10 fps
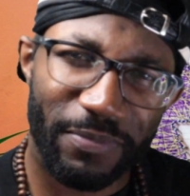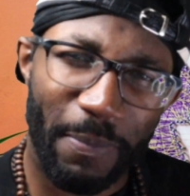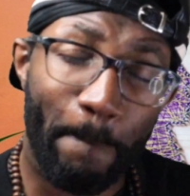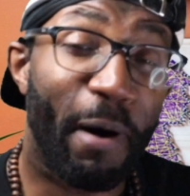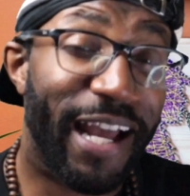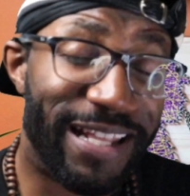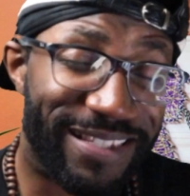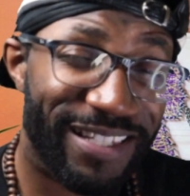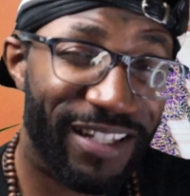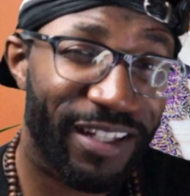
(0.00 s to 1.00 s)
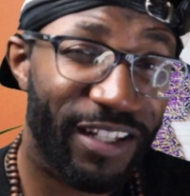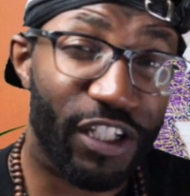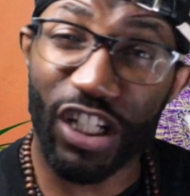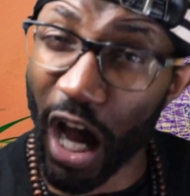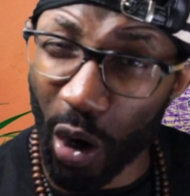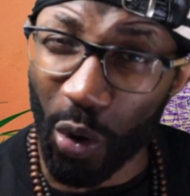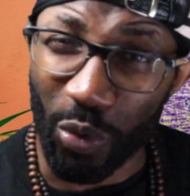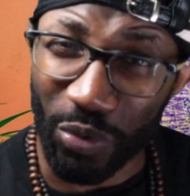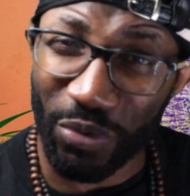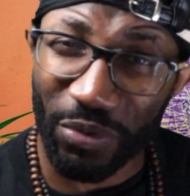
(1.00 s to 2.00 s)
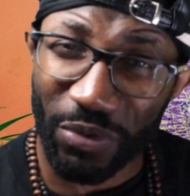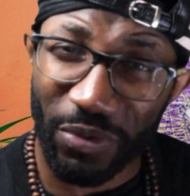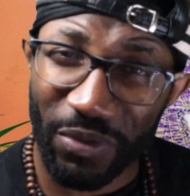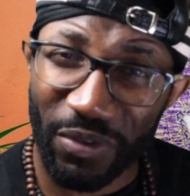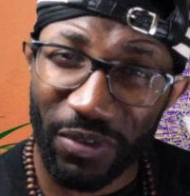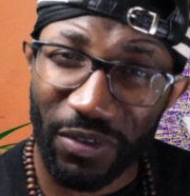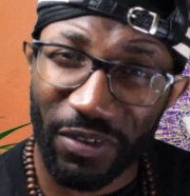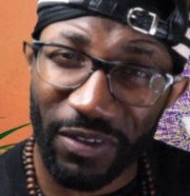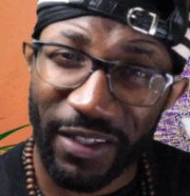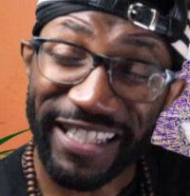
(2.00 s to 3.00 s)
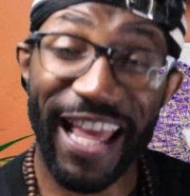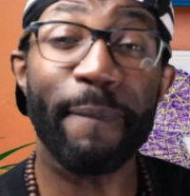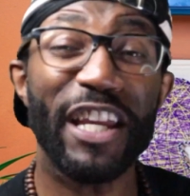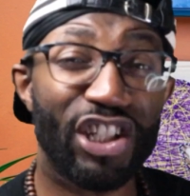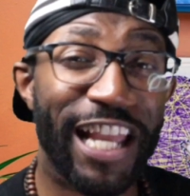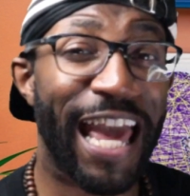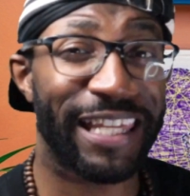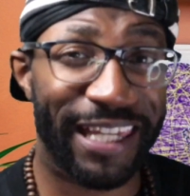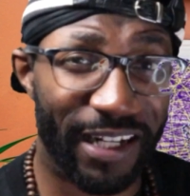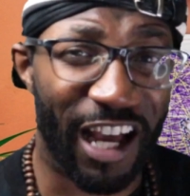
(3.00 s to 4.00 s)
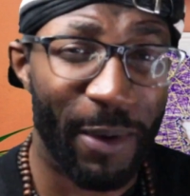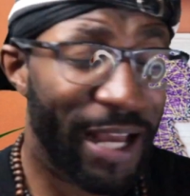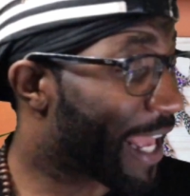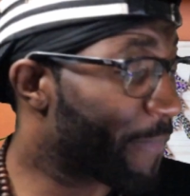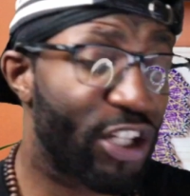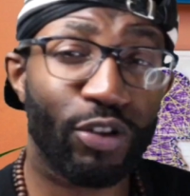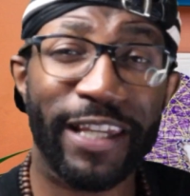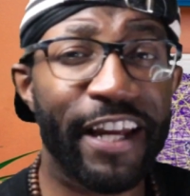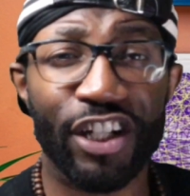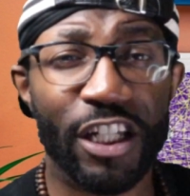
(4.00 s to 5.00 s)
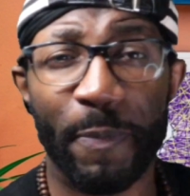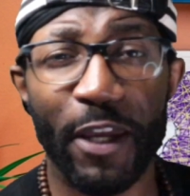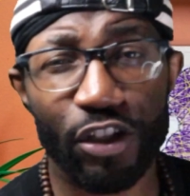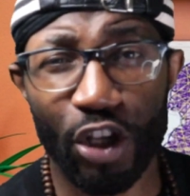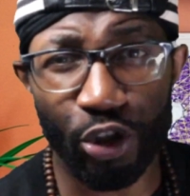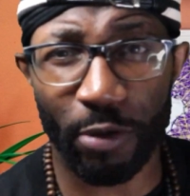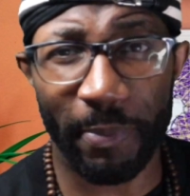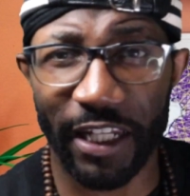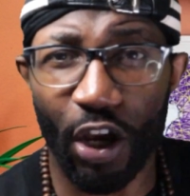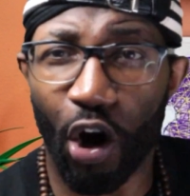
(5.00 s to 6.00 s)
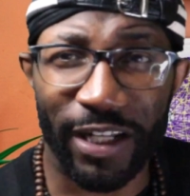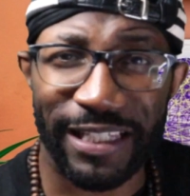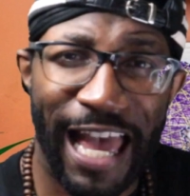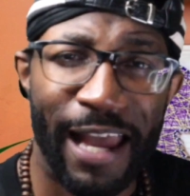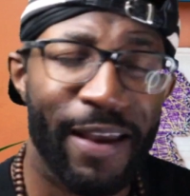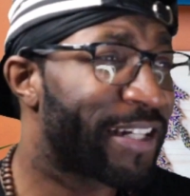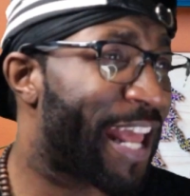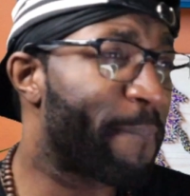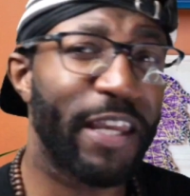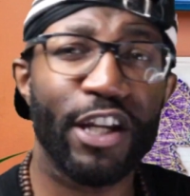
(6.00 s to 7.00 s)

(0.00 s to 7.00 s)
But go. That means you got to get up. That means you can't just be on social media all the time. That means you